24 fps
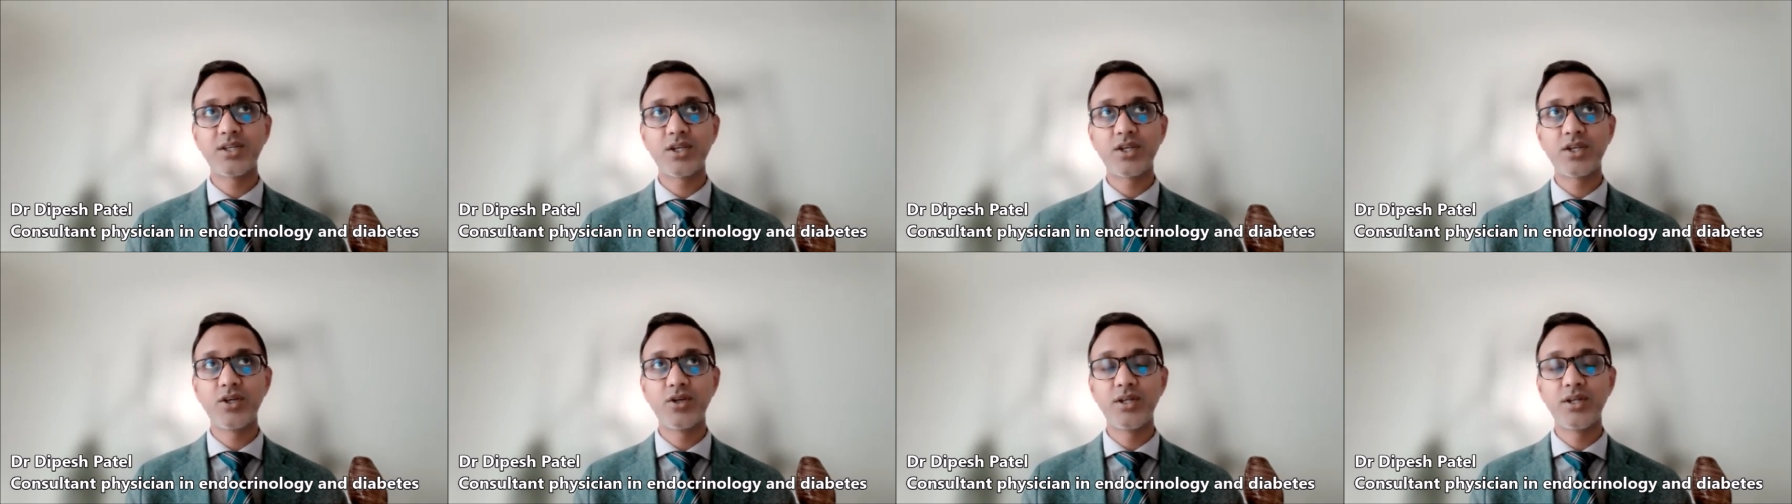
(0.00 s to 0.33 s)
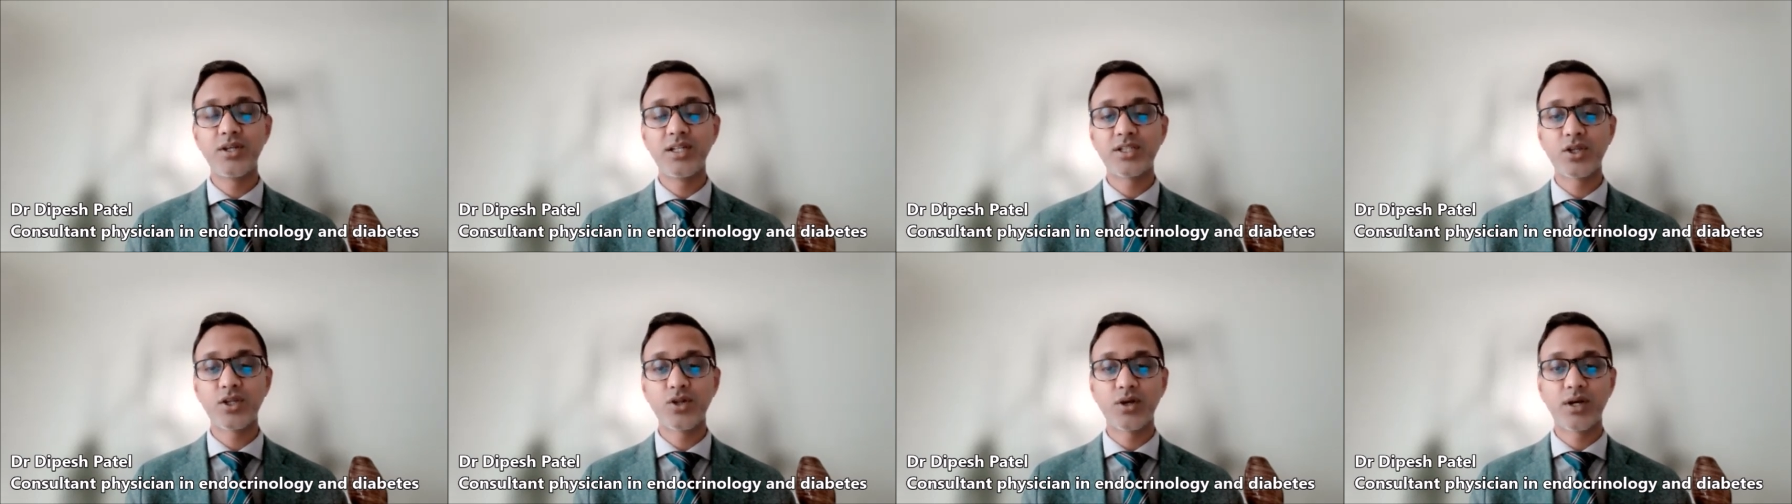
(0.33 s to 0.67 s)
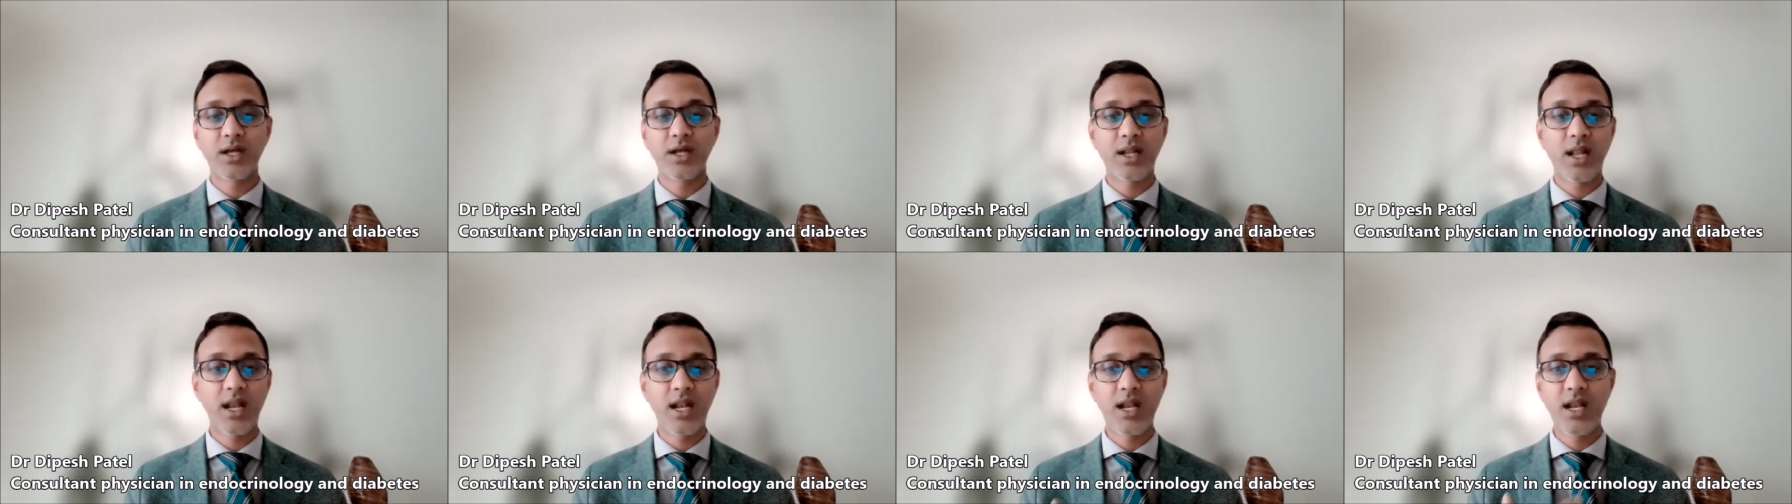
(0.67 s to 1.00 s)
you need to look
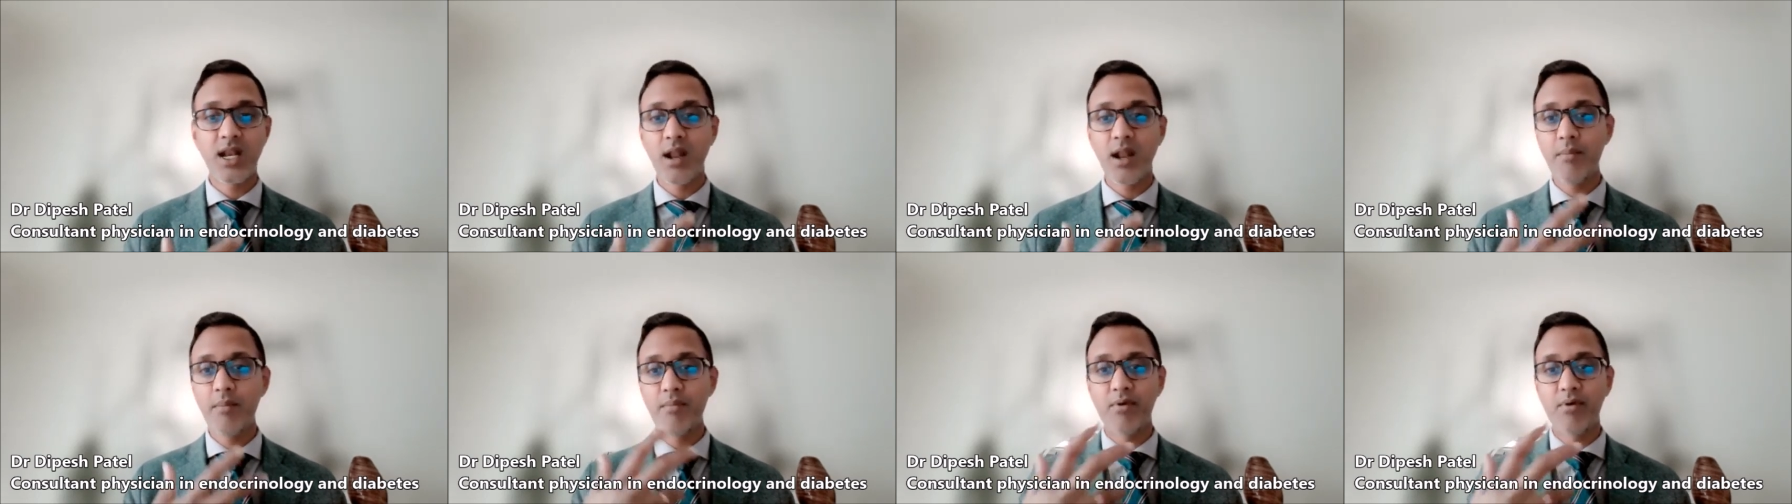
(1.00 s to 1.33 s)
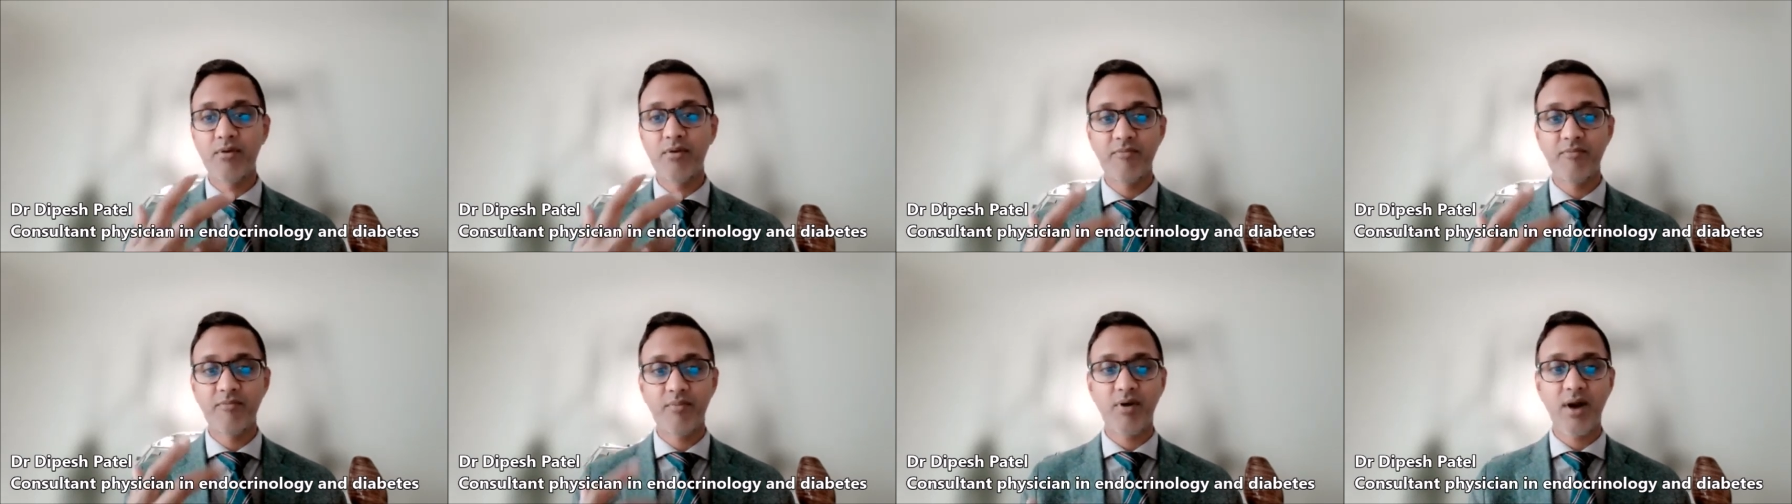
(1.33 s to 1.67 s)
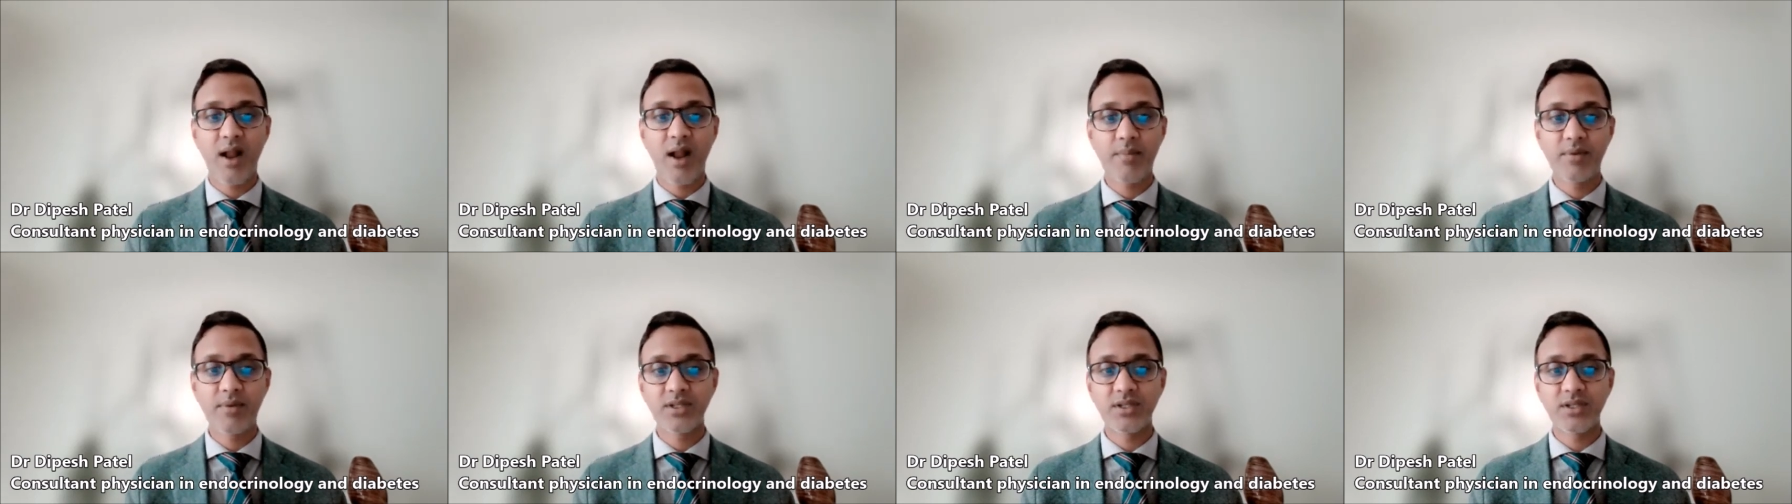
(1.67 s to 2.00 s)
at a number of
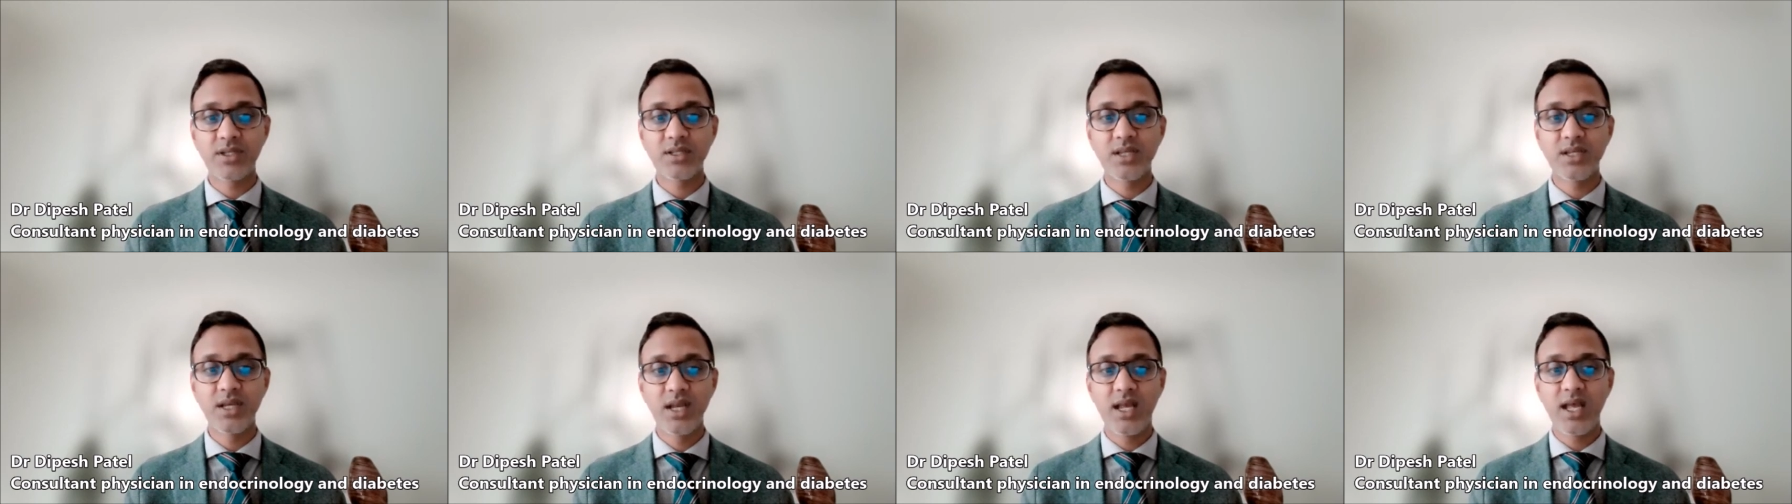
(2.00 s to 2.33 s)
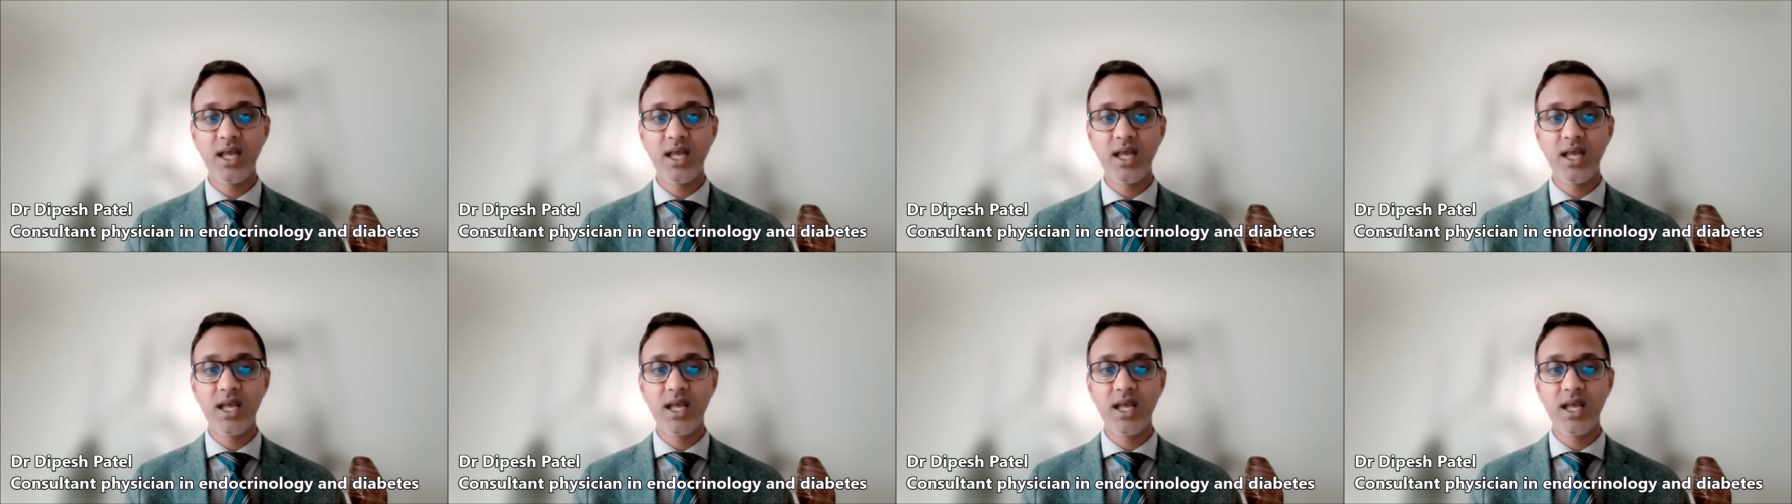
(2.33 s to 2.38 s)
parameters.